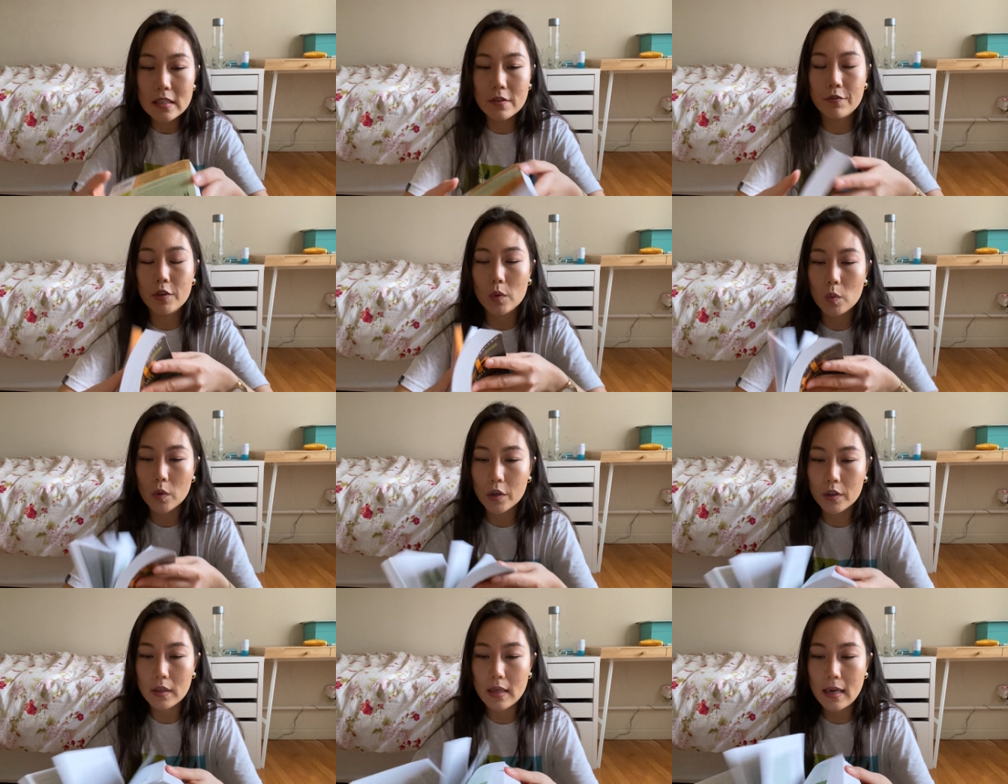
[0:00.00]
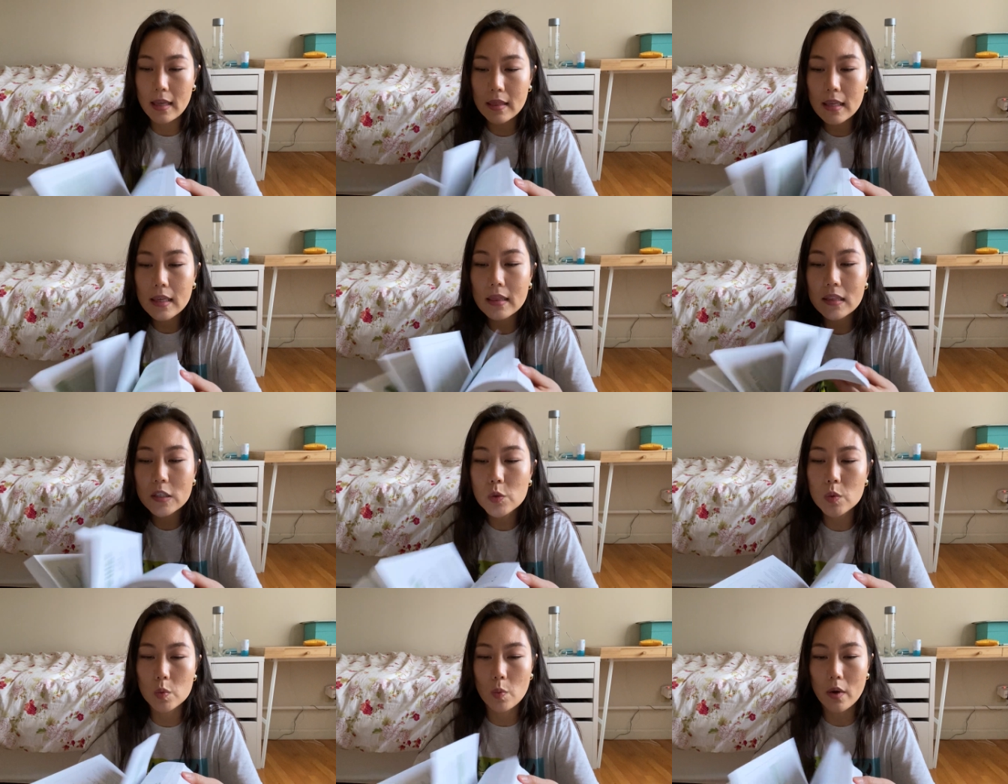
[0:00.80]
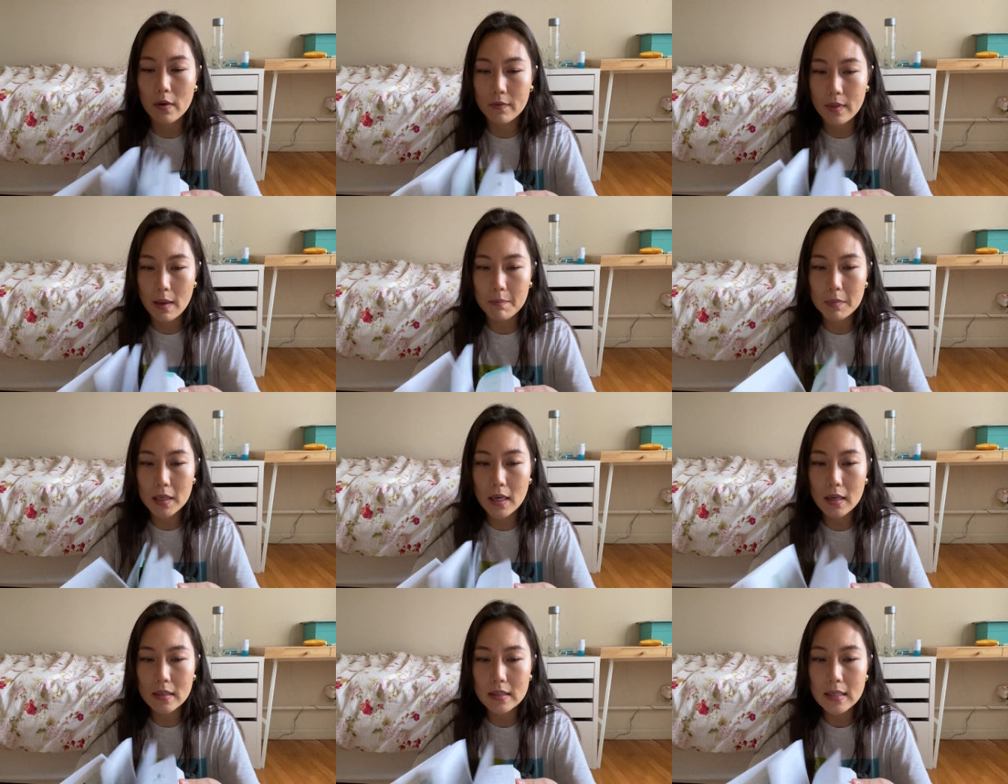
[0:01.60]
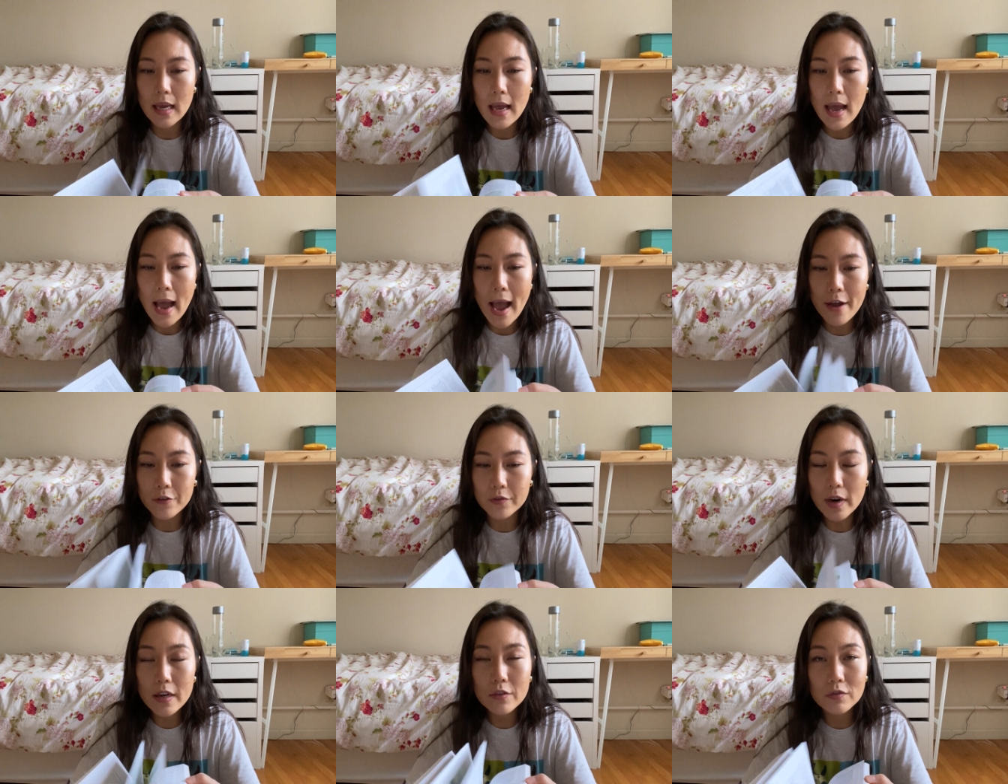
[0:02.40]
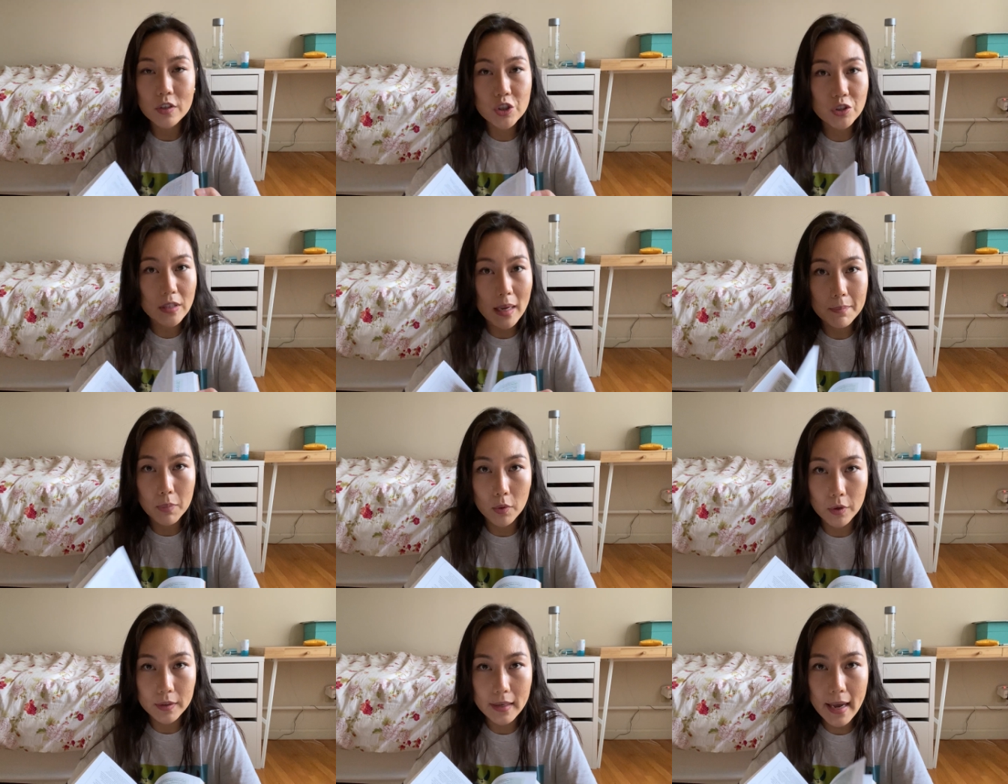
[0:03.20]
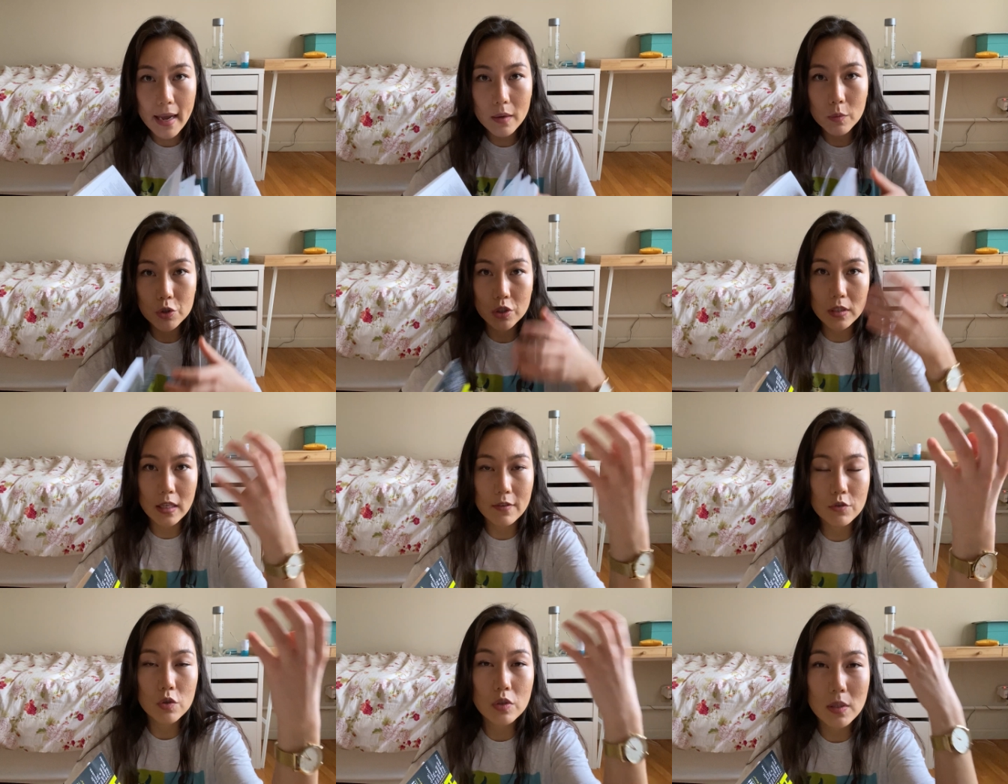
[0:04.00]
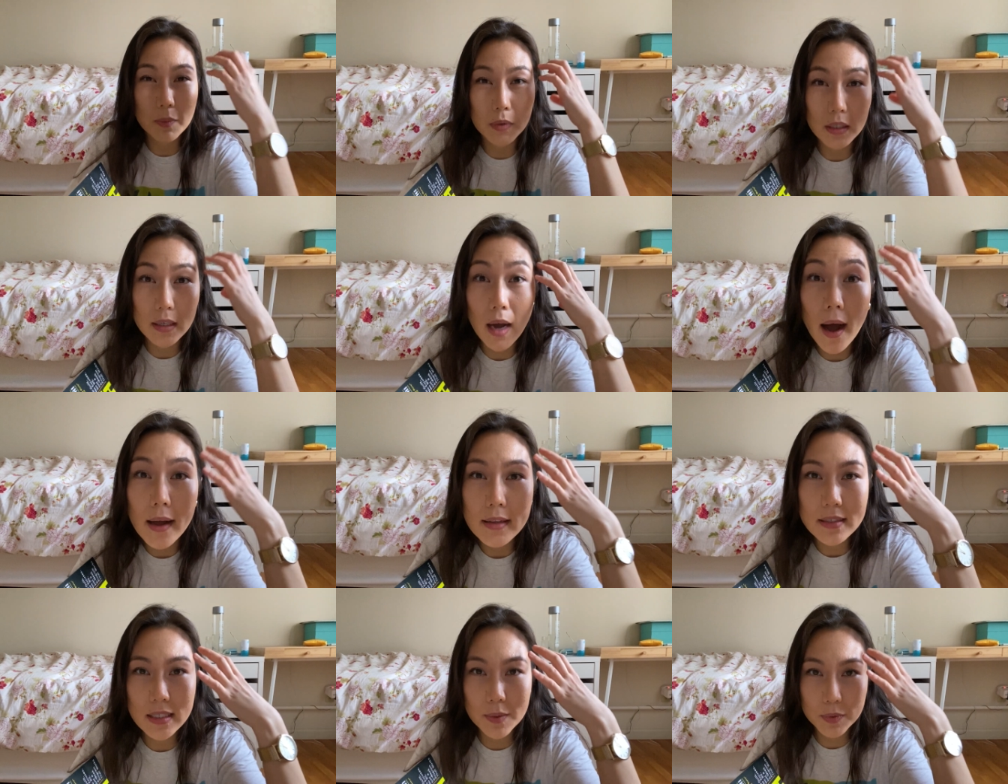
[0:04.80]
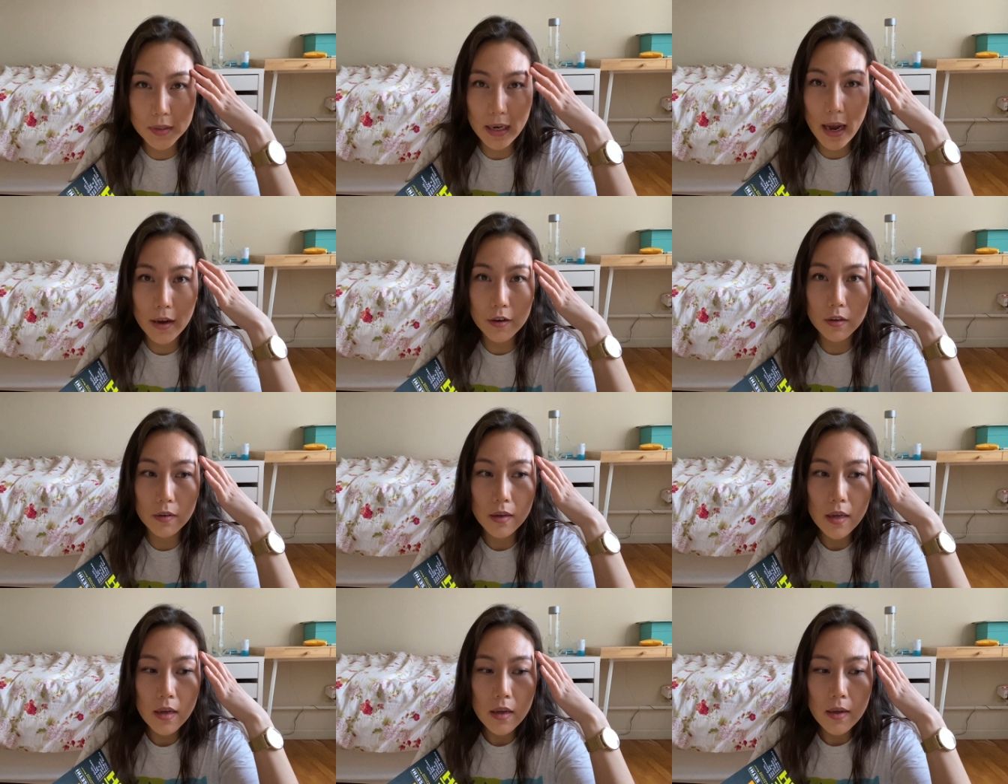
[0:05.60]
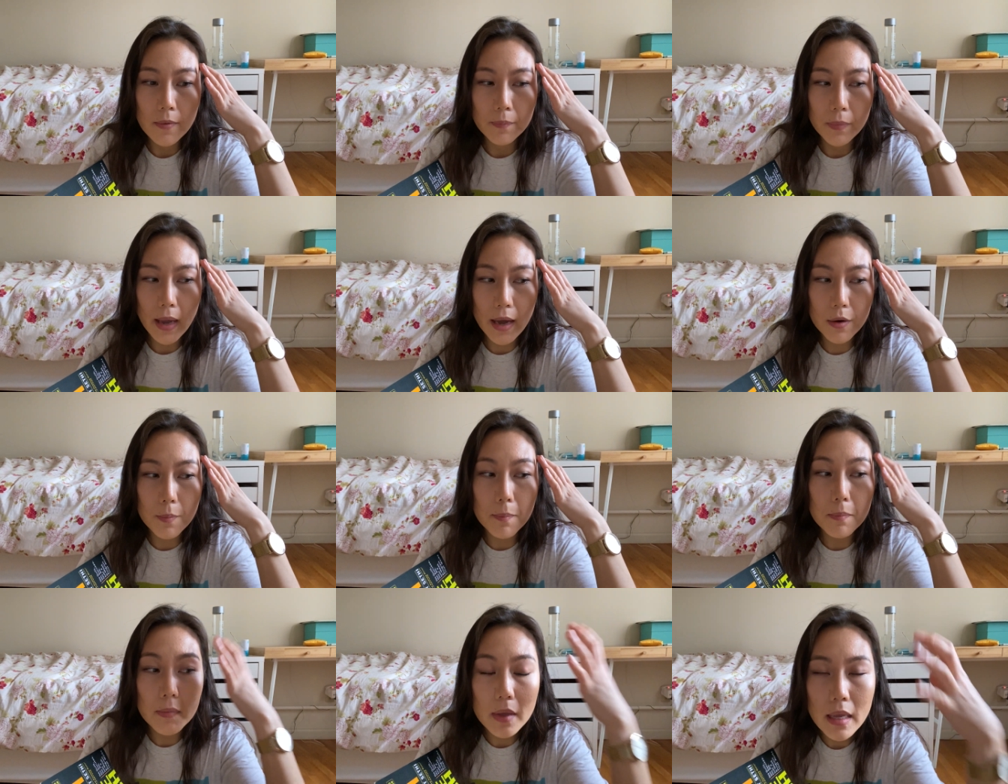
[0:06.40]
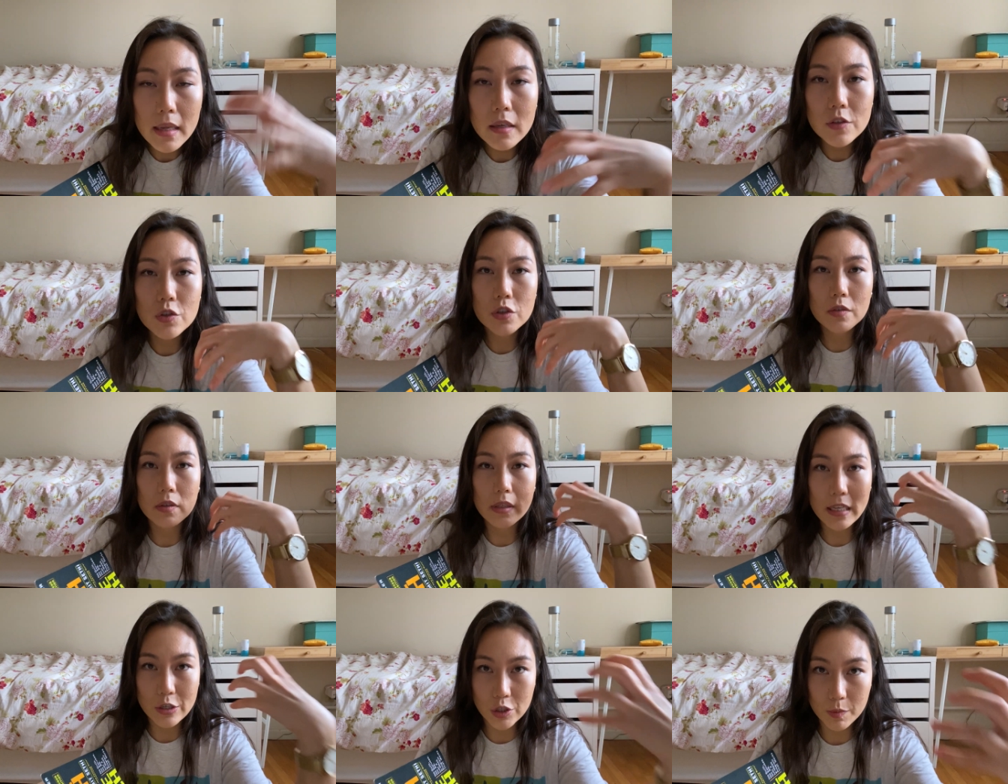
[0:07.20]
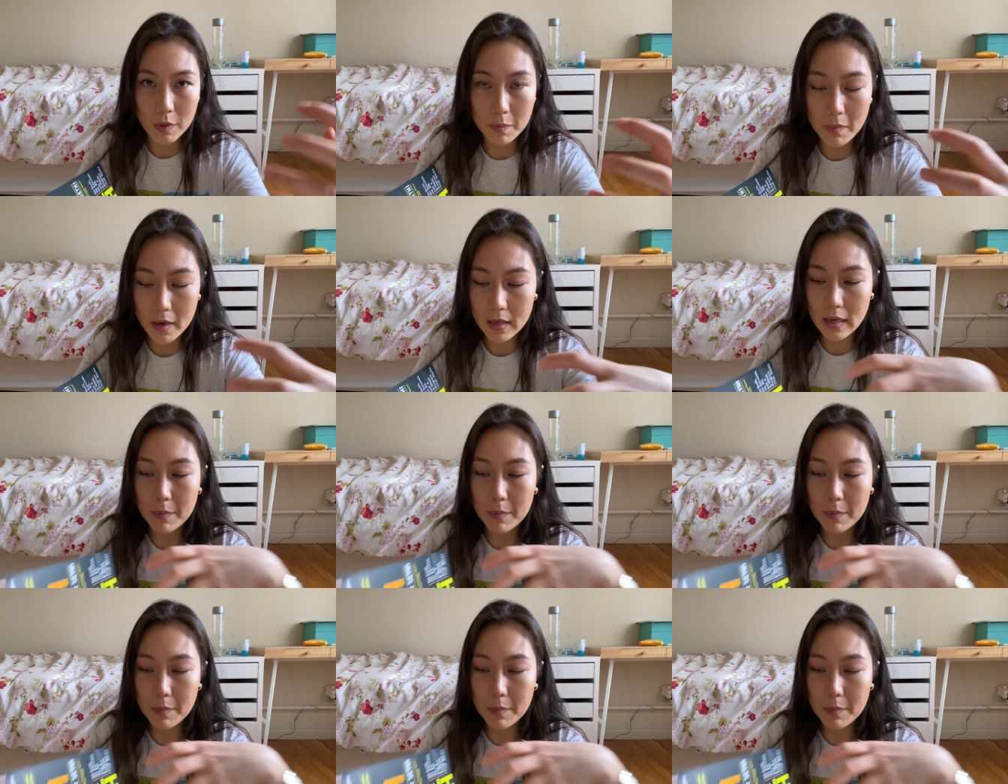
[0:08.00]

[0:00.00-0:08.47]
of their work. And I think this was one of them because I read Rich Dad Poor Dad, which gives you some good concepts on how to manage your relationship with money.